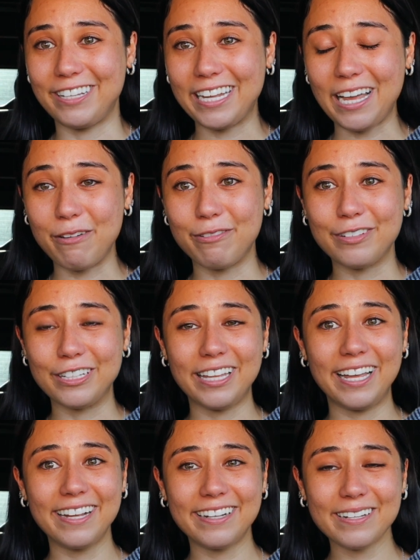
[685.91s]
Like, I feel
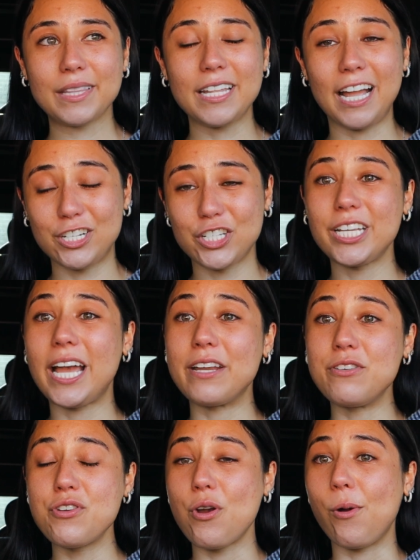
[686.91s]
like, actually, I
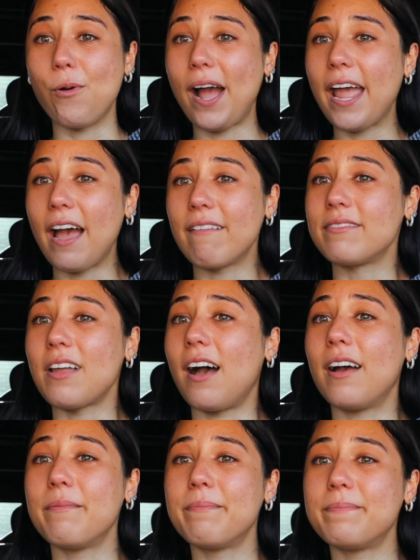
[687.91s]
know I have
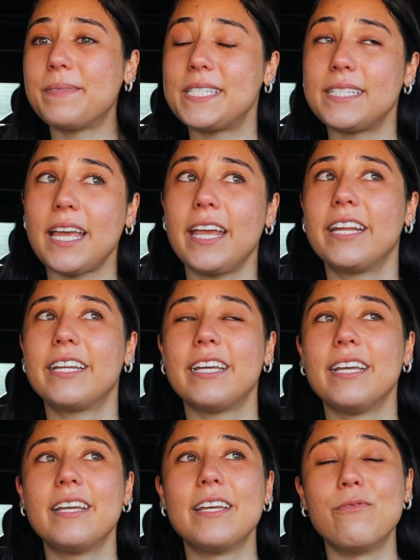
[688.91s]
not stayed
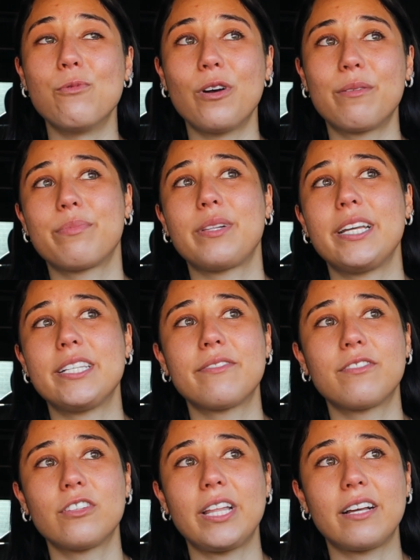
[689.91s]
in one place
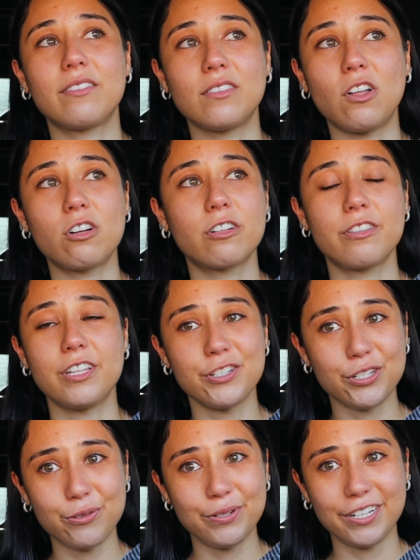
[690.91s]
for like longer than
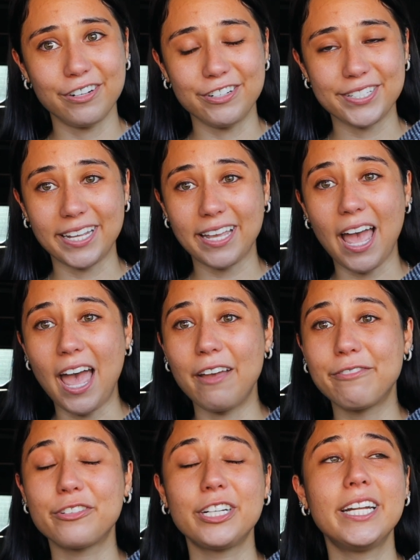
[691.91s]
2 years. Like,
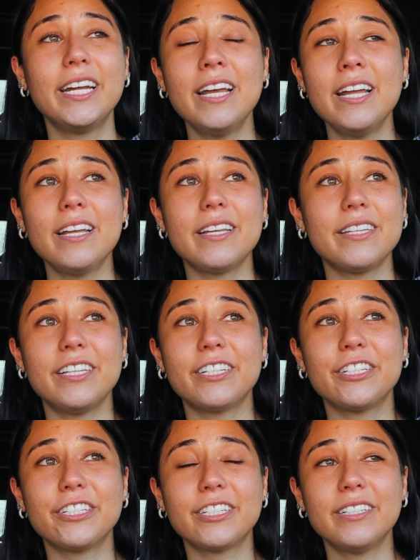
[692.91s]
every
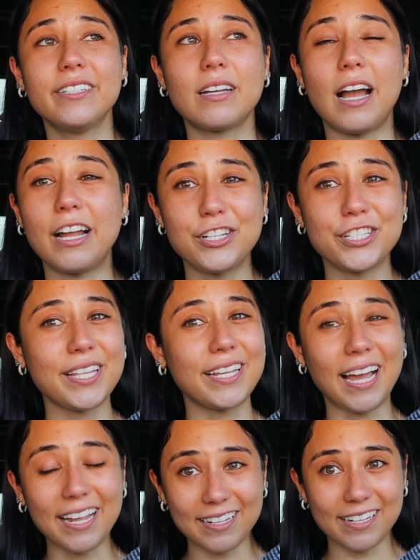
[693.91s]
year I just
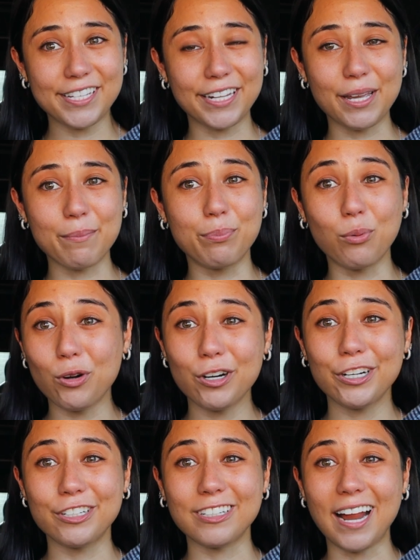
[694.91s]
like, I guess I get
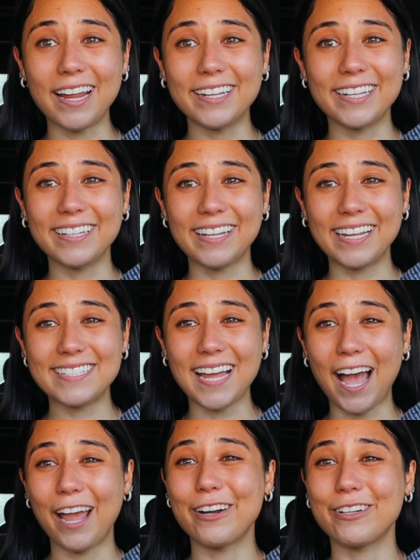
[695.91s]
bored or I get like
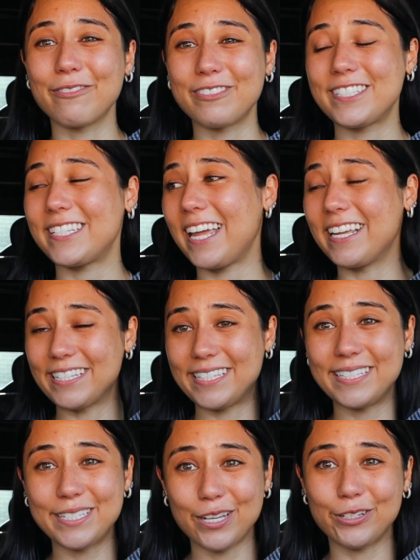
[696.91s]
tired of staying
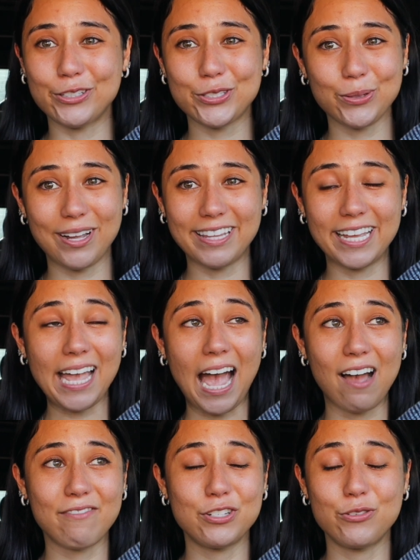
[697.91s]
still, so I like
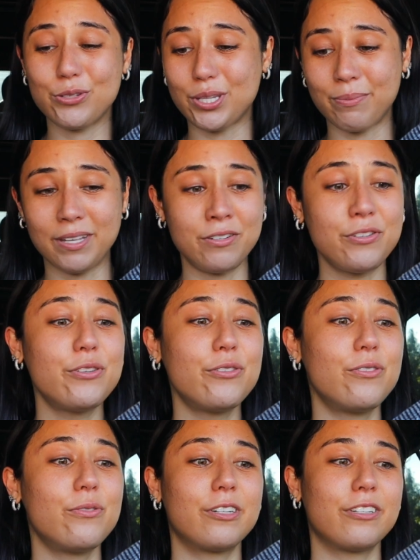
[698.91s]
have to do something
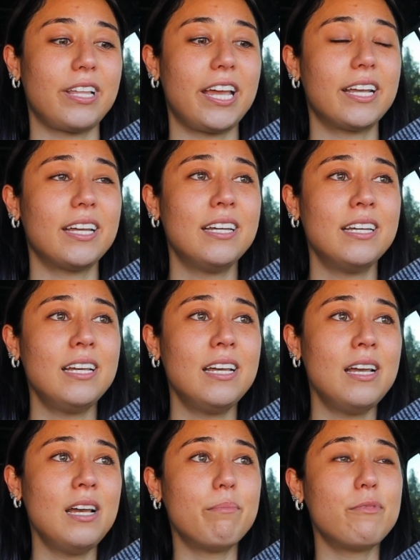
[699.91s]
new or like
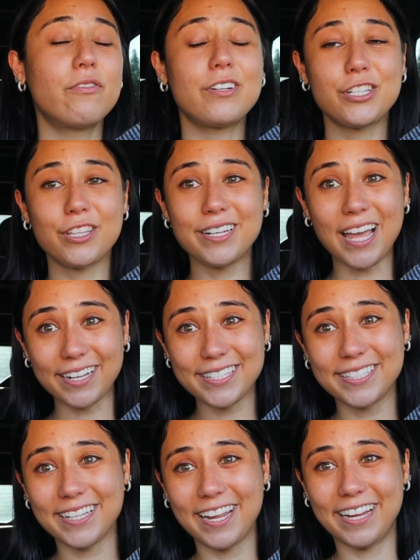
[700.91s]
move on to the
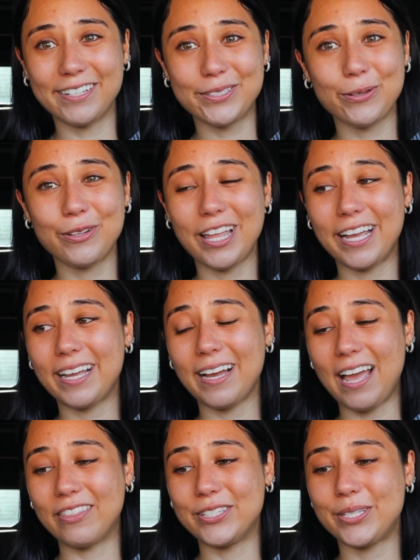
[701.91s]
next thing. So like
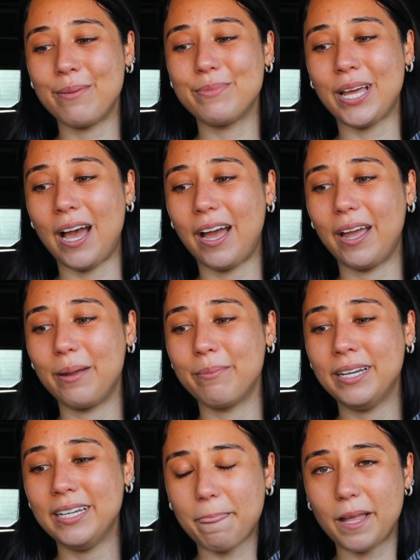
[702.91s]
at the same
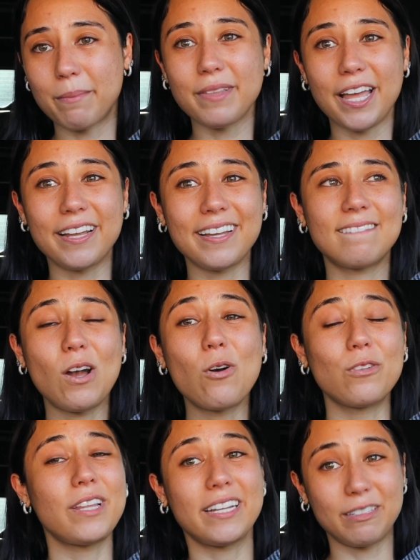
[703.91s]
time I'm like,
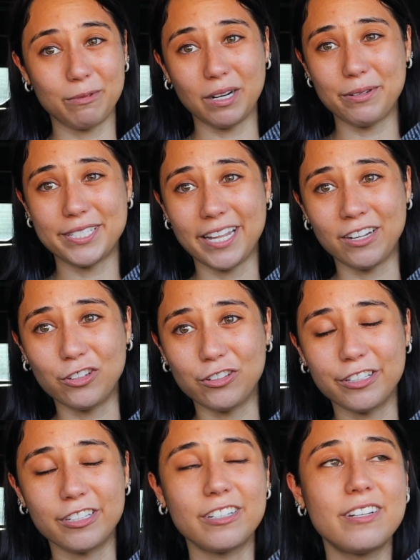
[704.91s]
oh, like what I was saying
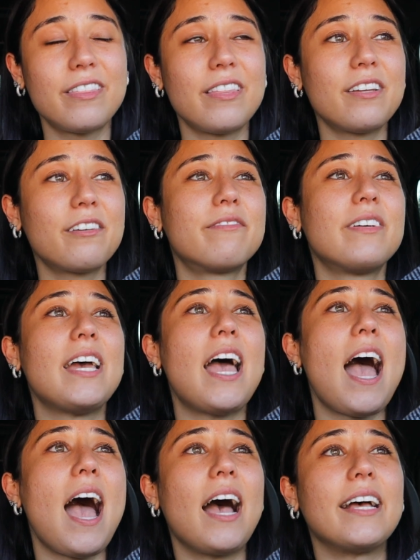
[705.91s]
earlier, think of it
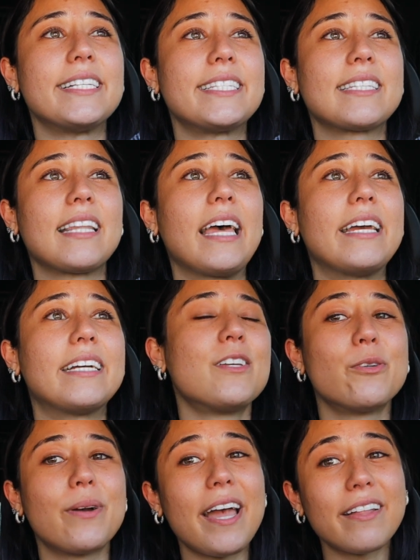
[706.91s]
as like,
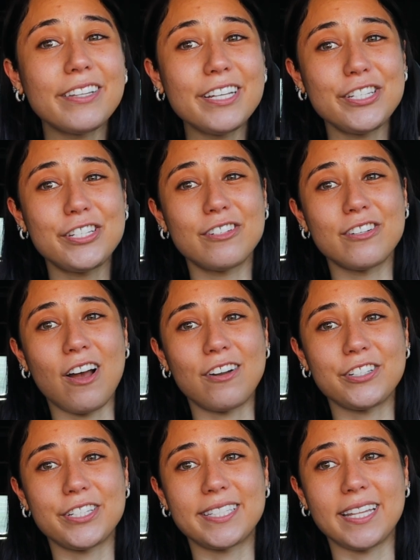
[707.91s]
you know, at least you're
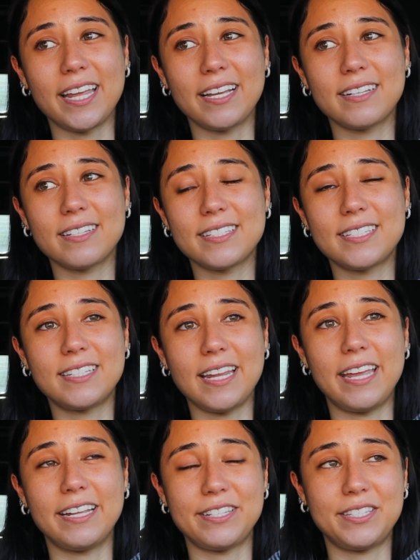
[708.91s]
not just like
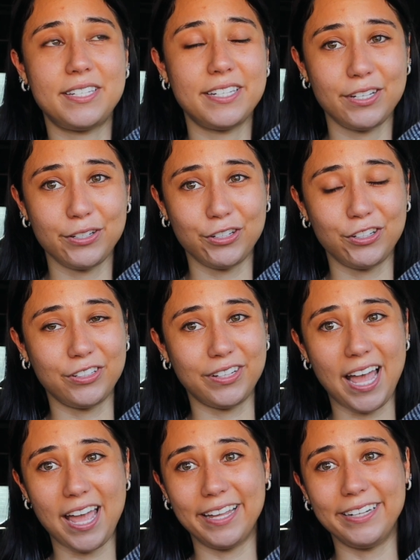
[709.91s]
staying
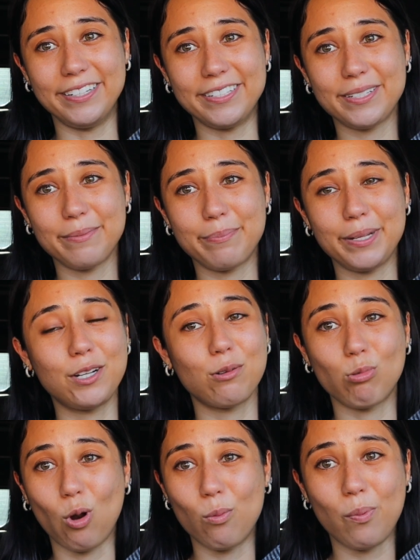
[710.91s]
still and being a
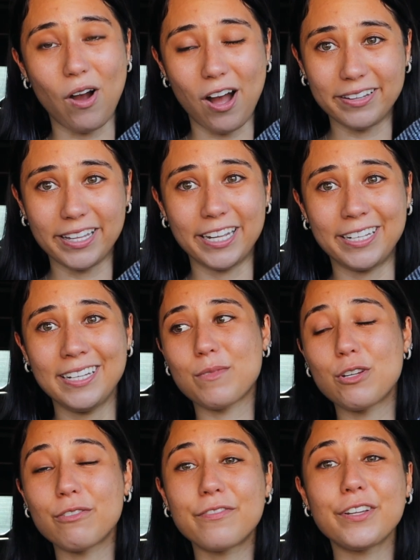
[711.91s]
robot. Like,
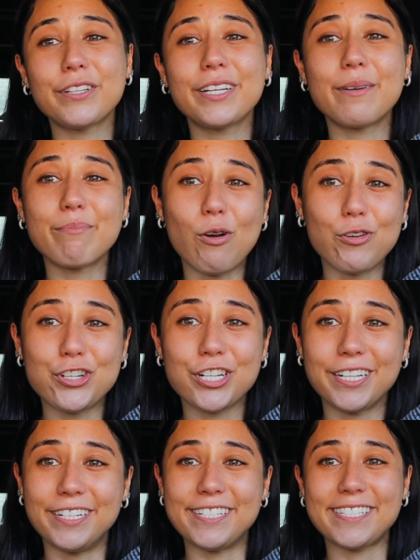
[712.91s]
you're feeling
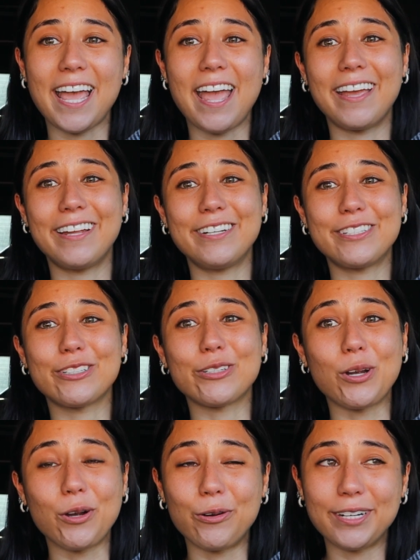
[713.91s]
emotions and
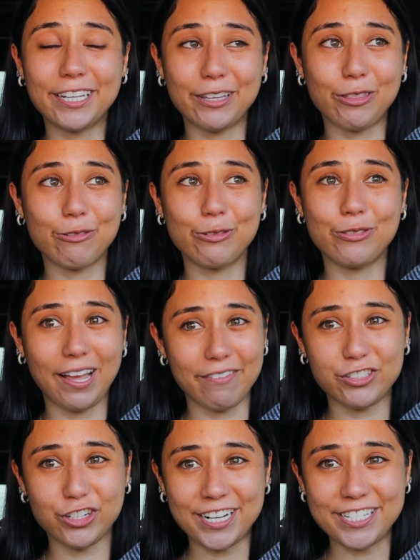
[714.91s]
you're going through
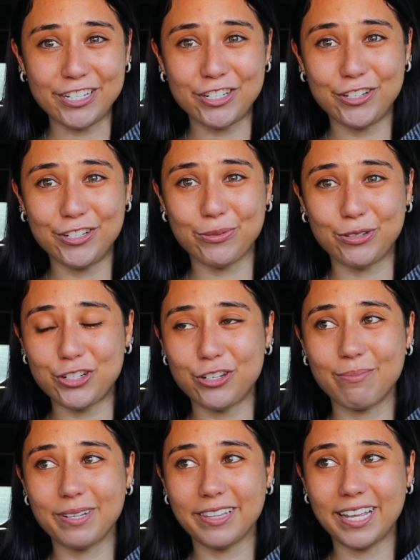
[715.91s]
life transitions, which
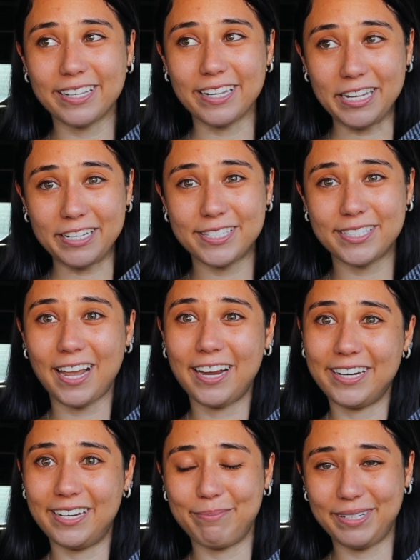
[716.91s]
should be like
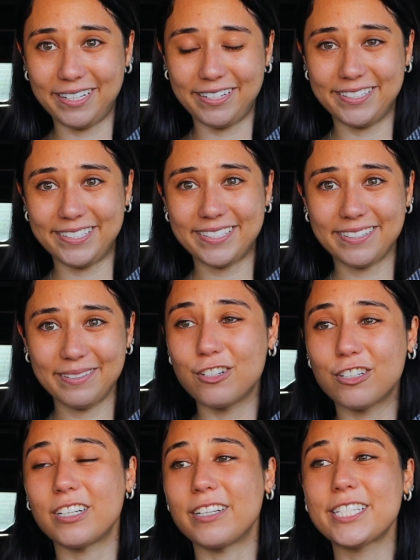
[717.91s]
exciting because
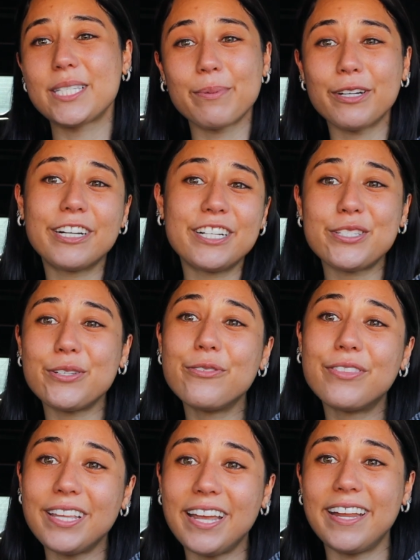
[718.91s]
you're gonna experience
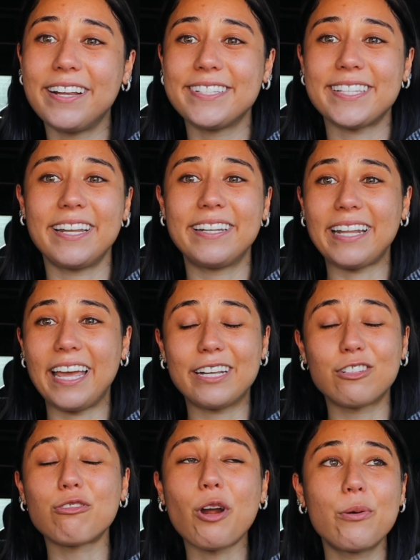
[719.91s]
new things and
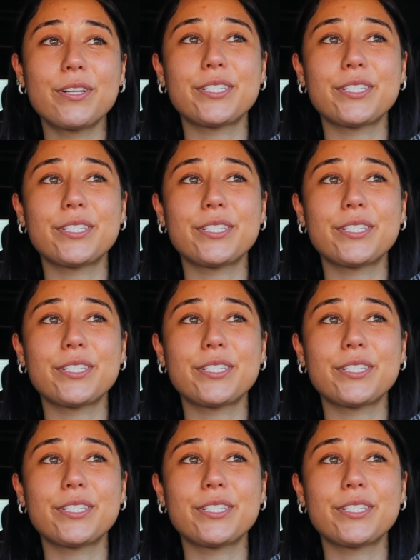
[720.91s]
like grow